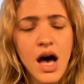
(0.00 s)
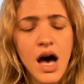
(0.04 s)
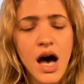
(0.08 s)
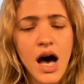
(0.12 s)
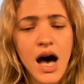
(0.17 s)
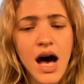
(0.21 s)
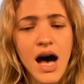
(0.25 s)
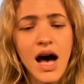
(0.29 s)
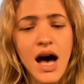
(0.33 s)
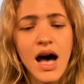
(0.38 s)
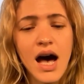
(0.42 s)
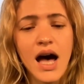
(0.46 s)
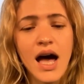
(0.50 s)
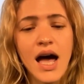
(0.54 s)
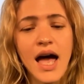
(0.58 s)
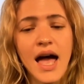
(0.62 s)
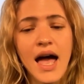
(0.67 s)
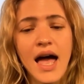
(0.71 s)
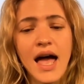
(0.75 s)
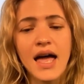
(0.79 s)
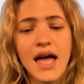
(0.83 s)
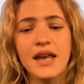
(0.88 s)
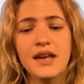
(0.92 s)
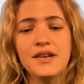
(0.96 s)

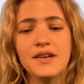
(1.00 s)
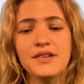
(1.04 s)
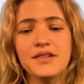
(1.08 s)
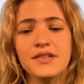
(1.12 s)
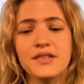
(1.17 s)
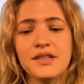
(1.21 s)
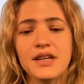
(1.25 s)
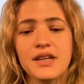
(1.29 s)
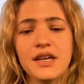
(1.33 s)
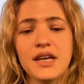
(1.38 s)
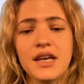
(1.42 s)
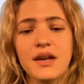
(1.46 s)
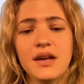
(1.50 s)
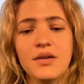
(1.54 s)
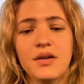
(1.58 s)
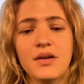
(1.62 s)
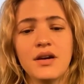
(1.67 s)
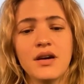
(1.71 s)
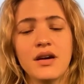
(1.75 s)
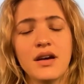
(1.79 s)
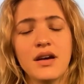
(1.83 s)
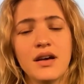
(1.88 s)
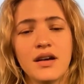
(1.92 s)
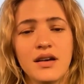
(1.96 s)
And
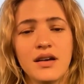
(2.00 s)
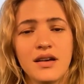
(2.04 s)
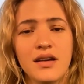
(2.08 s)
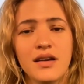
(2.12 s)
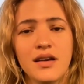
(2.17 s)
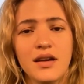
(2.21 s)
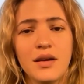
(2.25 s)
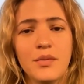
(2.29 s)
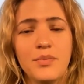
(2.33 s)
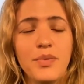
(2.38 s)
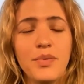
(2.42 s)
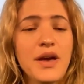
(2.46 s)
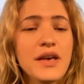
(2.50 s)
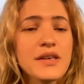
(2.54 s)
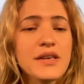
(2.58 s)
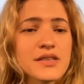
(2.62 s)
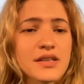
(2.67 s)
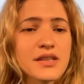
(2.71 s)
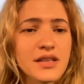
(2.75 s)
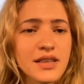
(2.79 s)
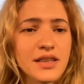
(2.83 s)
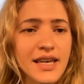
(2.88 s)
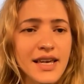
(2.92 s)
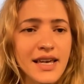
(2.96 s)
it
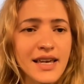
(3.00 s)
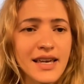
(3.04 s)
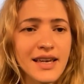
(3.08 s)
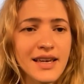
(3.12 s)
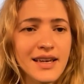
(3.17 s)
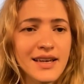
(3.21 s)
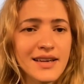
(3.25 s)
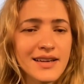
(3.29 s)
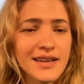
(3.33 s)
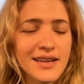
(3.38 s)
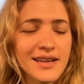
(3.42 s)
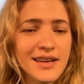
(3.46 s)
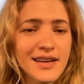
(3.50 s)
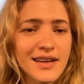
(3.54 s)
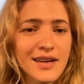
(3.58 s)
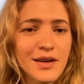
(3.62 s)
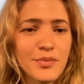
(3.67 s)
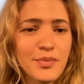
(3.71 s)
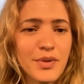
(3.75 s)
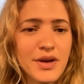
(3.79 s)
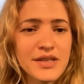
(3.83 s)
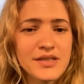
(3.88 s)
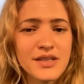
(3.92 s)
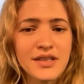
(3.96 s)

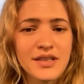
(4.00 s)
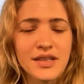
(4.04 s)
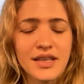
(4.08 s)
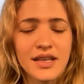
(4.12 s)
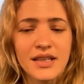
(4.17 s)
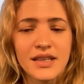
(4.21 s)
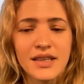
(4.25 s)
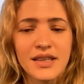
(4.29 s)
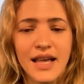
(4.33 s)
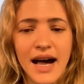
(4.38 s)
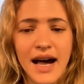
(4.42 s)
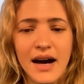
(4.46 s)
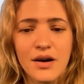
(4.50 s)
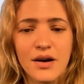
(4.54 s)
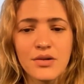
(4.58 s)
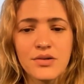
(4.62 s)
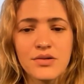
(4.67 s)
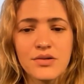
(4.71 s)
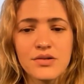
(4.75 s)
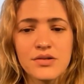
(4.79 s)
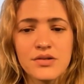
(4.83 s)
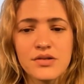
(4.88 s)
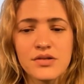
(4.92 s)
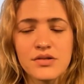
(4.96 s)
basically
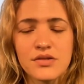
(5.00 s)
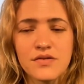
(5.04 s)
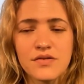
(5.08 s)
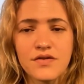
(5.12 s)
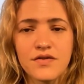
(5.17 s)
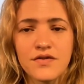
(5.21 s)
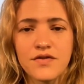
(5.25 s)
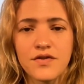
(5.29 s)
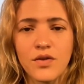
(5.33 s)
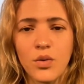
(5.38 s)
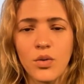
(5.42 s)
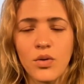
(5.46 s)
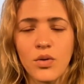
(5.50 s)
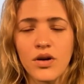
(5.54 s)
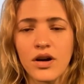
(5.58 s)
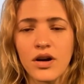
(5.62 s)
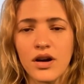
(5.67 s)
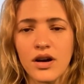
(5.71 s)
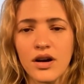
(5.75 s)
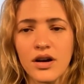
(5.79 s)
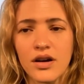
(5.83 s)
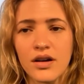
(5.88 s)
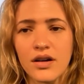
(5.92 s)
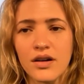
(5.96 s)
allows
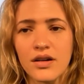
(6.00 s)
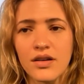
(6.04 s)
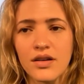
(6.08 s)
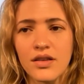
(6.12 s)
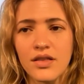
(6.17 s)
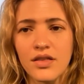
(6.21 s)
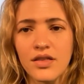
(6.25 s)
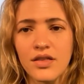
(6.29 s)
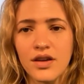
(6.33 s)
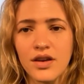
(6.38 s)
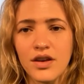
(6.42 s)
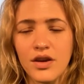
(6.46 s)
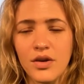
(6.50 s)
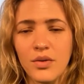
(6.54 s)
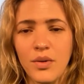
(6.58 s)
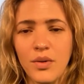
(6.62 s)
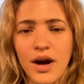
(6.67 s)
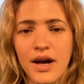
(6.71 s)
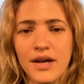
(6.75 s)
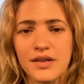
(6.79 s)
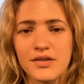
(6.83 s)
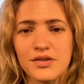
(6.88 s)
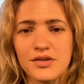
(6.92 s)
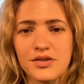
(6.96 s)
for the
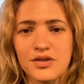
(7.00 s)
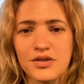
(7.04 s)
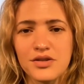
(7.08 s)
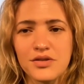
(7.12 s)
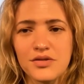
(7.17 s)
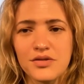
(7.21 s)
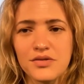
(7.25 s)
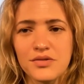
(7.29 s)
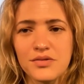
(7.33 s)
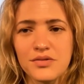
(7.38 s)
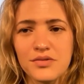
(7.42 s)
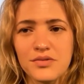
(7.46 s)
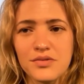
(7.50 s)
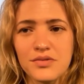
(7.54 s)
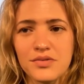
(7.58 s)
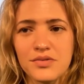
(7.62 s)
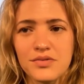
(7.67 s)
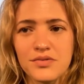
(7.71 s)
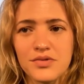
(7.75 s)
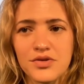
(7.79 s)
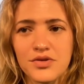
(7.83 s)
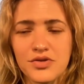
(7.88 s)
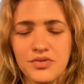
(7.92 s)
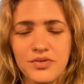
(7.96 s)
U.S. to
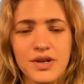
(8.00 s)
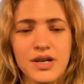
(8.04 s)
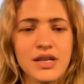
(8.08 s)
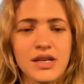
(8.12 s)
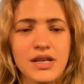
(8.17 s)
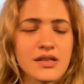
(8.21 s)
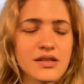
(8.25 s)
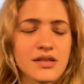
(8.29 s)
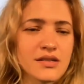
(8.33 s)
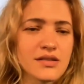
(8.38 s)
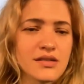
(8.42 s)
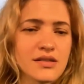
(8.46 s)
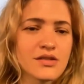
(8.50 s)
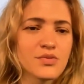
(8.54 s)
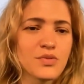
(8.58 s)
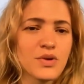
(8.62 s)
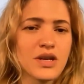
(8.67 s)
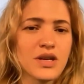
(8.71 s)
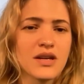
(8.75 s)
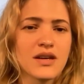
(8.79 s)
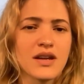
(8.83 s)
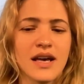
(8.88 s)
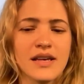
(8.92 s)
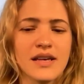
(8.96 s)
treat
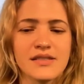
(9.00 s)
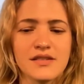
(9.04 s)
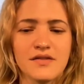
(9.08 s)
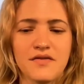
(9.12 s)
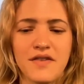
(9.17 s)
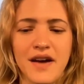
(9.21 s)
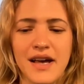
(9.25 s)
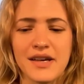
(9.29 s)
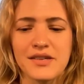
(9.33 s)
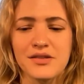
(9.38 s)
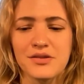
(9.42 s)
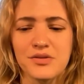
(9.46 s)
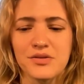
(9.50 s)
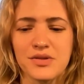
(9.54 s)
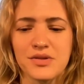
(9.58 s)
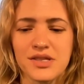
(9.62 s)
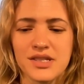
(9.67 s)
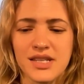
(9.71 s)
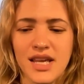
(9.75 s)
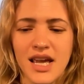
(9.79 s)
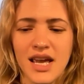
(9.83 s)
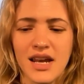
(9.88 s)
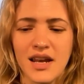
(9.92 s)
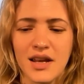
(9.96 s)
Sweden as a vassal
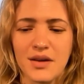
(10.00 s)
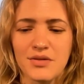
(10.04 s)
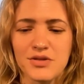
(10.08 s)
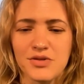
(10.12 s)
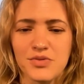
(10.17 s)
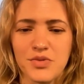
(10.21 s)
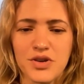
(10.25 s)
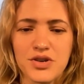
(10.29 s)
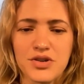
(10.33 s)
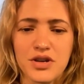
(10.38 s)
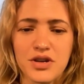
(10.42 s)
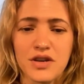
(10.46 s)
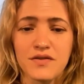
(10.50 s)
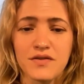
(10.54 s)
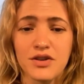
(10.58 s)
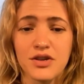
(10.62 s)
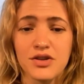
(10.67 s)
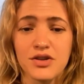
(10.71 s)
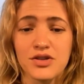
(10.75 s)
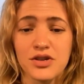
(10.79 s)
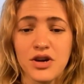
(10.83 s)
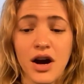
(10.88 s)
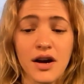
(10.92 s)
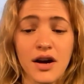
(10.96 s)
state. And I was wondering if you
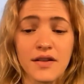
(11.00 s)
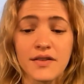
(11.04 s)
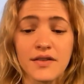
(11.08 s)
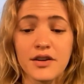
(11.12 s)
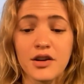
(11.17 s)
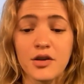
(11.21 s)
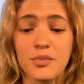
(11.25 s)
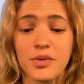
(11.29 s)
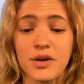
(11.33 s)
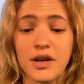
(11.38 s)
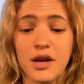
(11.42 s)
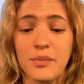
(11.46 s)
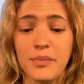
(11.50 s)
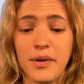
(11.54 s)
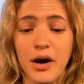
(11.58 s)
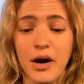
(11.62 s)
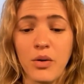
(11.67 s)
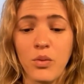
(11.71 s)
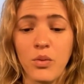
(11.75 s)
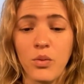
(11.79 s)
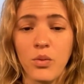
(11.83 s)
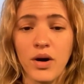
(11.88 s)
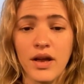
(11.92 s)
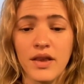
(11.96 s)
could talk a little bit
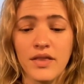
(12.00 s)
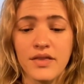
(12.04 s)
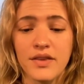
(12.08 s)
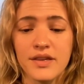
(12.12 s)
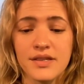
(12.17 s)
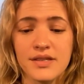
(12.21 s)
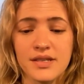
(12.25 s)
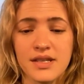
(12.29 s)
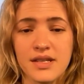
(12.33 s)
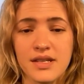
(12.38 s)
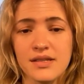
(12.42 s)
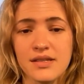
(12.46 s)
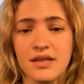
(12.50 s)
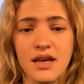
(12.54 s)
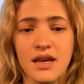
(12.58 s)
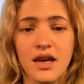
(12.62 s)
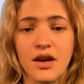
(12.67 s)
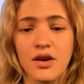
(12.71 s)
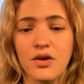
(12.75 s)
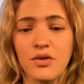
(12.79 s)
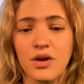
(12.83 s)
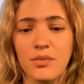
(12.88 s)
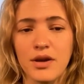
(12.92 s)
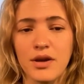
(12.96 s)
about what this DCA
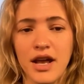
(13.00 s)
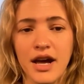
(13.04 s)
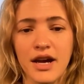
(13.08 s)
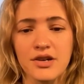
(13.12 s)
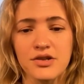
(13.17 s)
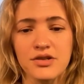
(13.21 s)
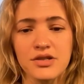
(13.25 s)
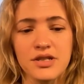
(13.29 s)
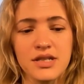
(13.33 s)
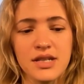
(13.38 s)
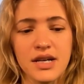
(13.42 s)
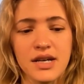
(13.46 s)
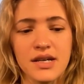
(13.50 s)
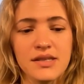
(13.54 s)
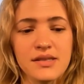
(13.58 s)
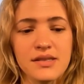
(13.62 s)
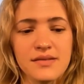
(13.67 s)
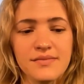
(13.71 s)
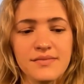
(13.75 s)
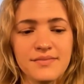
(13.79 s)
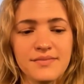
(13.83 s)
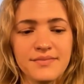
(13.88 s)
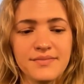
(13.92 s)
agreement actually does.